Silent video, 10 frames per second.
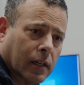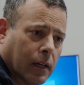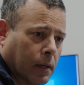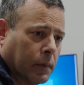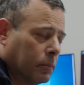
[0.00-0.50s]

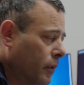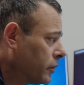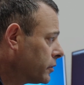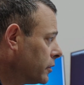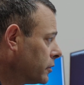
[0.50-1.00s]
I mean,
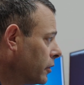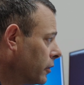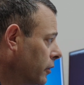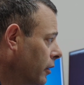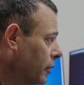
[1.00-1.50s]
most are
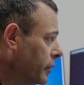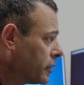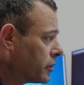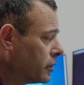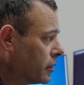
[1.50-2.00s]
total garbage.